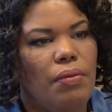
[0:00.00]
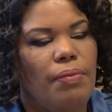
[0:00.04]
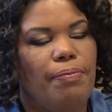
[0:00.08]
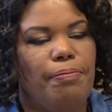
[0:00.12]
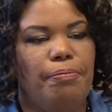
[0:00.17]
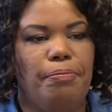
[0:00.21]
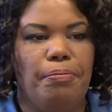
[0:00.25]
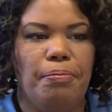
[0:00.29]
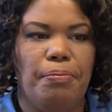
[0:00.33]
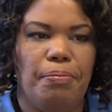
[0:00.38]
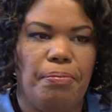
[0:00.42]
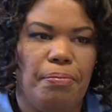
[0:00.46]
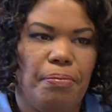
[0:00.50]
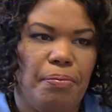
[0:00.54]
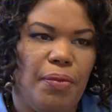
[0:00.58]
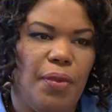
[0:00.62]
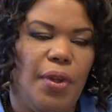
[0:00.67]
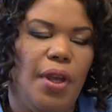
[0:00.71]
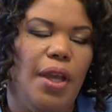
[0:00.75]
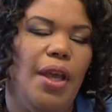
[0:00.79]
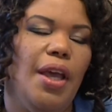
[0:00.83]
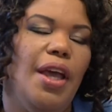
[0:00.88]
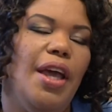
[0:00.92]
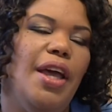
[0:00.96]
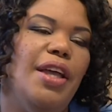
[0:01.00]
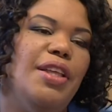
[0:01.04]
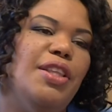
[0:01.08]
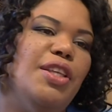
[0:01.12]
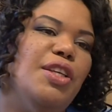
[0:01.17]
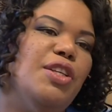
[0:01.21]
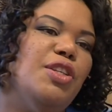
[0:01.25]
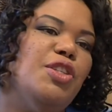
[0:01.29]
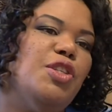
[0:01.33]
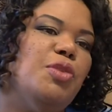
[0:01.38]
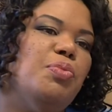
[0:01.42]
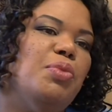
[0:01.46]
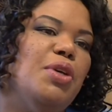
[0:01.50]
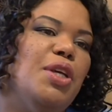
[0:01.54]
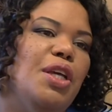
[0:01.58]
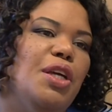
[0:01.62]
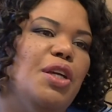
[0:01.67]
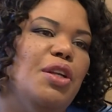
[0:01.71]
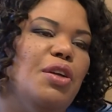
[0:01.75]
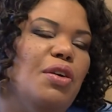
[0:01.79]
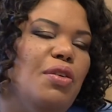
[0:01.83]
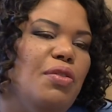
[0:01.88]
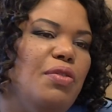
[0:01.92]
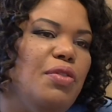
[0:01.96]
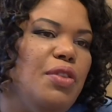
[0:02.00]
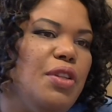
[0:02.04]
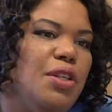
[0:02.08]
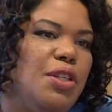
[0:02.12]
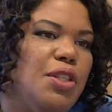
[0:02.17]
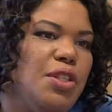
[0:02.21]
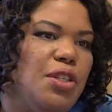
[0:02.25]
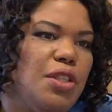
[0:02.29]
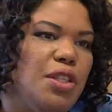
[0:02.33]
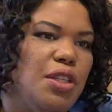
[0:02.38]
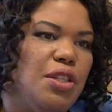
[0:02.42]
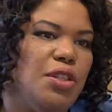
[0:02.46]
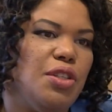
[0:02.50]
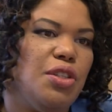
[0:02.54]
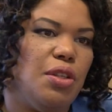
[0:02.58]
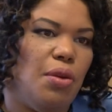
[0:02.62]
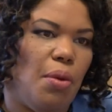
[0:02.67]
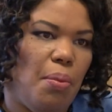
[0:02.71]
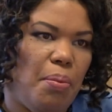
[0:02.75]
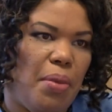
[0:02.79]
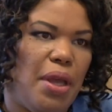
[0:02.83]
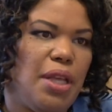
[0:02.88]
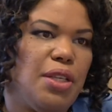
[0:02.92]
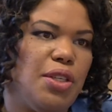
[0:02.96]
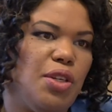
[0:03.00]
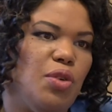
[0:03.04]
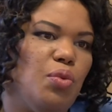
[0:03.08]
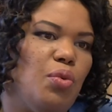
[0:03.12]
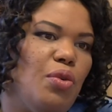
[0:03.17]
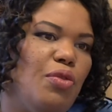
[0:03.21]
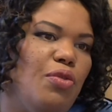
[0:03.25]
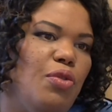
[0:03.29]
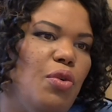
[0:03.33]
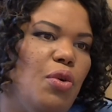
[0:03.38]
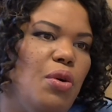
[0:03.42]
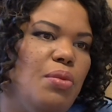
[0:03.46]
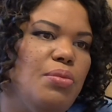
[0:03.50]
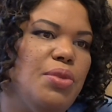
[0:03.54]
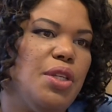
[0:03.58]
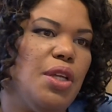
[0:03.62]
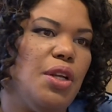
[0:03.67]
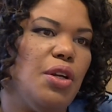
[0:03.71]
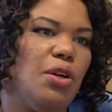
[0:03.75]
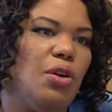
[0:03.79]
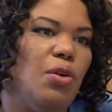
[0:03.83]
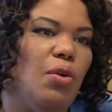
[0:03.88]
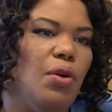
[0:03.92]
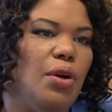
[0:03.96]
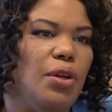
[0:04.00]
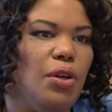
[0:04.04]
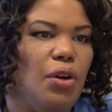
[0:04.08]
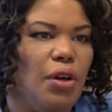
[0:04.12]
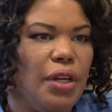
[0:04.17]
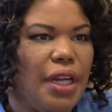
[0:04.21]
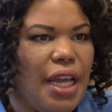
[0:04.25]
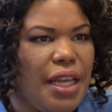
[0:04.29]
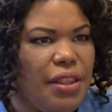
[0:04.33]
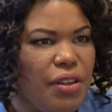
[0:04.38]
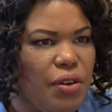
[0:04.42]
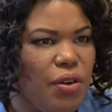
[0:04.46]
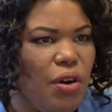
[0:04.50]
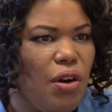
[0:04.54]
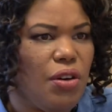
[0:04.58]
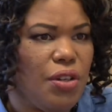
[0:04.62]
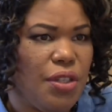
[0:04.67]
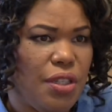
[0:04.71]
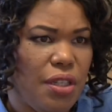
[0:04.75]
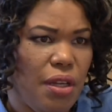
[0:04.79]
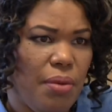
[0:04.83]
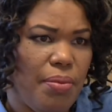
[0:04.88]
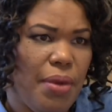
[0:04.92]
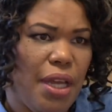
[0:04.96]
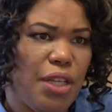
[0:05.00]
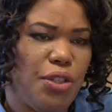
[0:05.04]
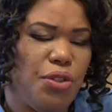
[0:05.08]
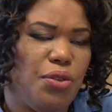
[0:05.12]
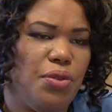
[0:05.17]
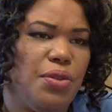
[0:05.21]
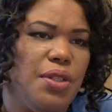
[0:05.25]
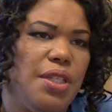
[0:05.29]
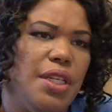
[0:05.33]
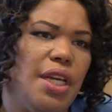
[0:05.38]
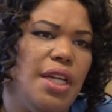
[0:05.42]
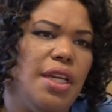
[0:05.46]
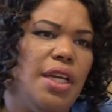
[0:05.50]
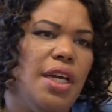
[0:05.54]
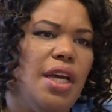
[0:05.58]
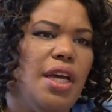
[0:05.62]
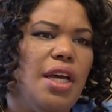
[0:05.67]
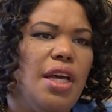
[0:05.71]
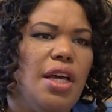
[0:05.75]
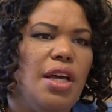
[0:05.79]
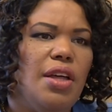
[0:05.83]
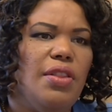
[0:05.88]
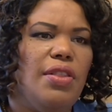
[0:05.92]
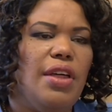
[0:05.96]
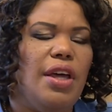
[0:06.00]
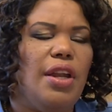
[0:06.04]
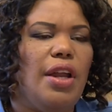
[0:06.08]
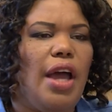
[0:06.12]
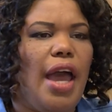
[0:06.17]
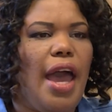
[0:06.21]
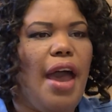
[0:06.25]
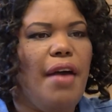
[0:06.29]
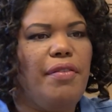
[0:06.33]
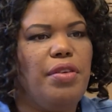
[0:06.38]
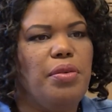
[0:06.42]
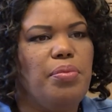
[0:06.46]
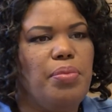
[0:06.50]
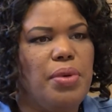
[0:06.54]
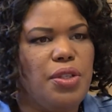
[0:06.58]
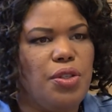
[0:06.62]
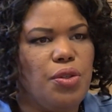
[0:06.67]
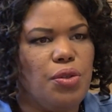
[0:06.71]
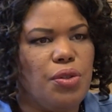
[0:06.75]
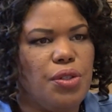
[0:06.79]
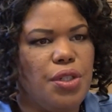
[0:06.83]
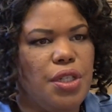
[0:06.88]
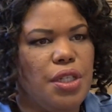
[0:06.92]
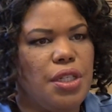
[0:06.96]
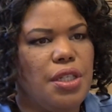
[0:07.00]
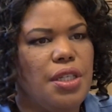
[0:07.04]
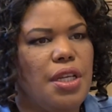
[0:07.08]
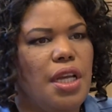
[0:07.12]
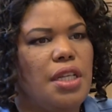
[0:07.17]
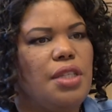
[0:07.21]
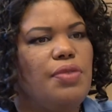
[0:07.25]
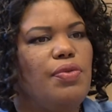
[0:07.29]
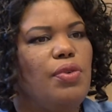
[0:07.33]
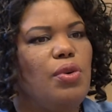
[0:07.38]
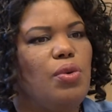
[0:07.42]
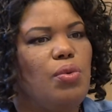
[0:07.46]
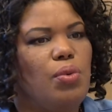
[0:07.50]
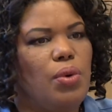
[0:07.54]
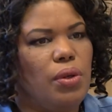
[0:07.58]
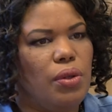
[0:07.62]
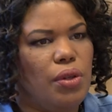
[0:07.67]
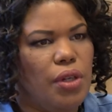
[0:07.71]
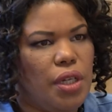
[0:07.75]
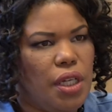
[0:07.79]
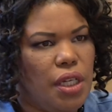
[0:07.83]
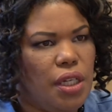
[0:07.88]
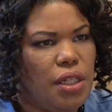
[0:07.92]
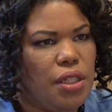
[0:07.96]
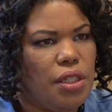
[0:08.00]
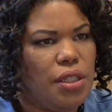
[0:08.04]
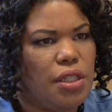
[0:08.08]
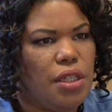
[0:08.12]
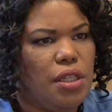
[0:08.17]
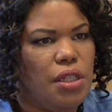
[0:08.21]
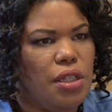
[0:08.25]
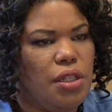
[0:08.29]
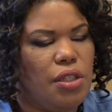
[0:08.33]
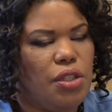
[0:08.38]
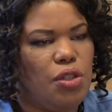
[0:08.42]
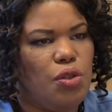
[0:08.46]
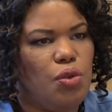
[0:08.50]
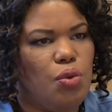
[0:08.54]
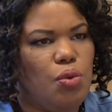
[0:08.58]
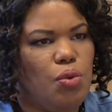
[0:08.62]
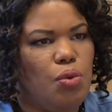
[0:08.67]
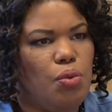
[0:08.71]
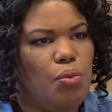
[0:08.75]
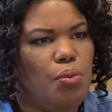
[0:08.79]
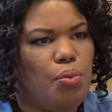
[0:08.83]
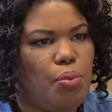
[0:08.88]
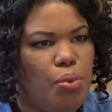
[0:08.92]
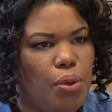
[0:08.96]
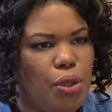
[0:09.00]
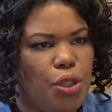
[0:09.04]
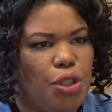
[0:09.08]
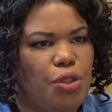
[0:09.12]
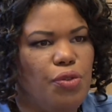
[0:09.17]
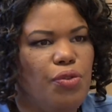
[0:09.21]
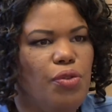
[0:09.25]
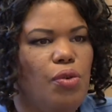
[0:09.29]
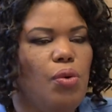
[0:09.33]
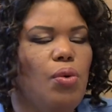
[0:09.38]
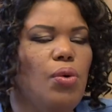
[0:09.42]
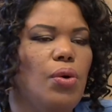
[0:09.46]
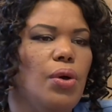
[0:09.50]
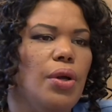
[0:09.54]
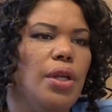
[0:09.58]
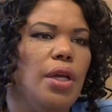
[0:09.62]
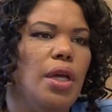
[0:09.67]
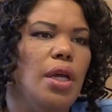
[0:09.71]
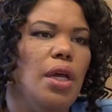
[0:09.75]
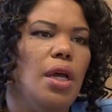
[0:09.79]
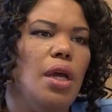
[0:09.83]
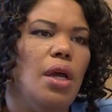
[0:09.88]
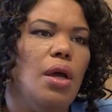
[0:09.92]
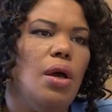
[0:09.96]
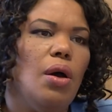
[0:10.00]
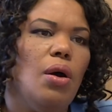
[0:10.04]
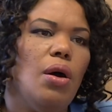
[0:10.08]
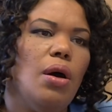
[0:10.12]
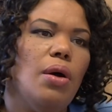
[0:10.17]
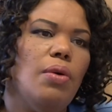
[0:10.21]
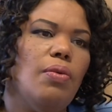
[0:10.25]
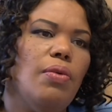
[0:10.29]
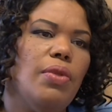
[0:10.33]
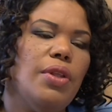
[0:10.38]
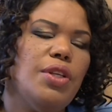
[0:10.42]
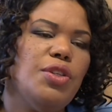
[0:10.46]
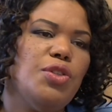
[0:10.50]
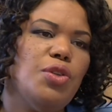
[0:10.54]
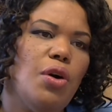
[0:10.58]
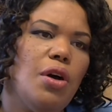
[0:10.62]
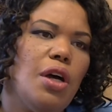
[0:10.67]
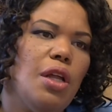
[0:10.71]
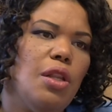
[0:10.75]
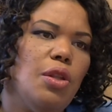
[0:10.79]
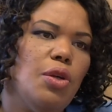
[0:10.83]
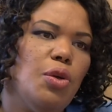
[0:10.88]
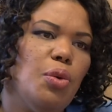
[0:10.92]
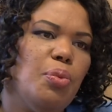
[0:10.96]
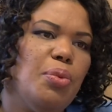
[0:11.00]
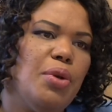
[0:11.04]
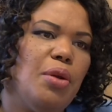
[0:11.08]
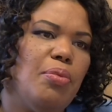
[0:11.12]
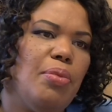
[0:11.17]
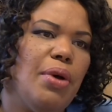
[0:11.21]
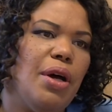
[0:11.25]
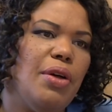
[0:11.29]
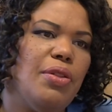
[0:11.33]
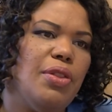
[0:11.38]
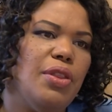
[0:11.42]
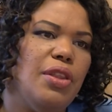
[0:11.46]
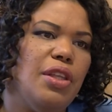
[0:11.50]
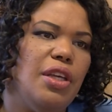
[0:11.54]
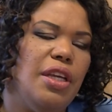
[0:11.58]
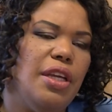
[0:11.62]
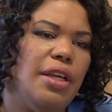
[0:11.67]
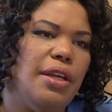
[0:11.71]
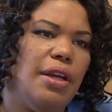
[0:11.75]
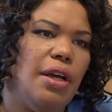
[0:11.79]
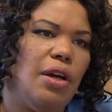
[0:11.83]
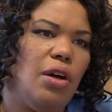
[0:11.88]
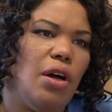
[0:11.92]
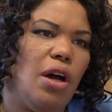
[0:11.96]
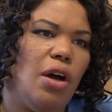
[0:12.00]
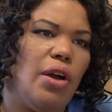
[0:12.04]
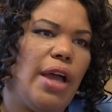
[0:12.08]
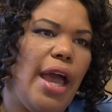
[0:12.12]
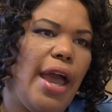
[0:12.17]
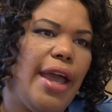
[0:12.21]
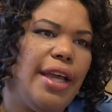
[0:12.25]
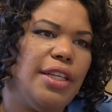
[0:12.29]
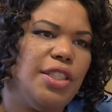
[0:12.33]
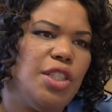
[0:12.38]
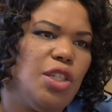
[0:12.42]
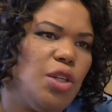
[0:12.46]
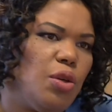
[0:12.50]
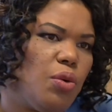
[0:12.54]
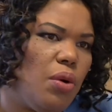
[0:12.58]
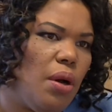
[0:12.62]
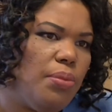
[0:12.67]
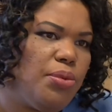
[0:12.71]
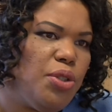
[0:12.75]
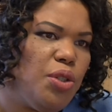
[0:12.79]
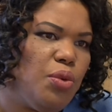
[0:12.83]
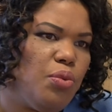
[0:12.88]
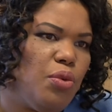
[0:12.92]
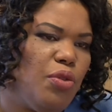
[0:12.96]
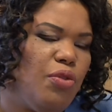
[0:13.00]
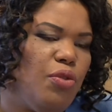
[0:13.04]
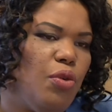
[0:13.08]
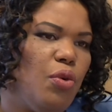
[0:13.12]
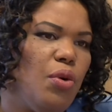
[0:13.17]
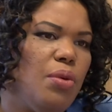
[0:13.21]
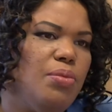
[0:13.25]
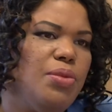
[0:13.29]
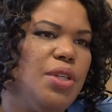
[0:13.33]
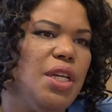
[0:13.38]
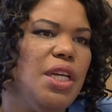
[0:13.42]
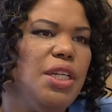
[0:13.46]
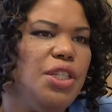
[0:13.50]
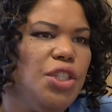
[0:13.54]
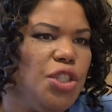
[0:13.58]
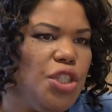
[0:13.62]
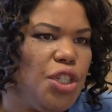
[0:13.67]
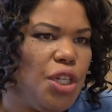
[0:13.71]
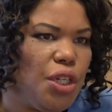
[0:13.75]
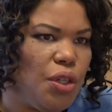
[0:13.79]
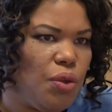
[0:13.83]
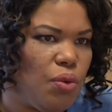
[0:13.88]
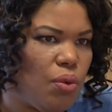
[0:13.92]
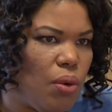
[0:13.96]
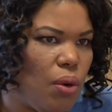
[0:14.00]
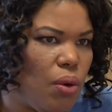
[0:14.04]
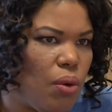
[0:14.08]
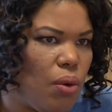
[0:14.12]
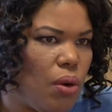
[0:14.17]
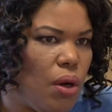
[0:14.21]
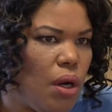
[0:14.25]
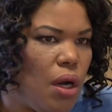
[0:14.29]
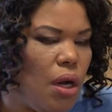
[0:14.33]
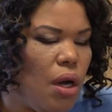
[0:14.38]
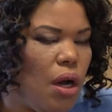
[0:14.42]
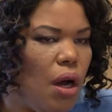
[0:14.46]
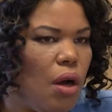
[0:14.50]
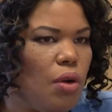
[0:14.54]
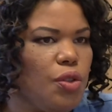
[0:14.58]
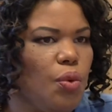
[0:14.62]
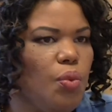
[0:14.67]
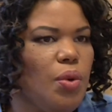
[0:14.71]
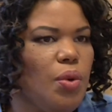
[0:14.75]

Mm-hmm. And speaking of these amazing reforms that are going on, and there are some, as you said, that haven't been so successful, we're looking to push forward. Let's talk a little bit about the anti-corruption reforms in general. So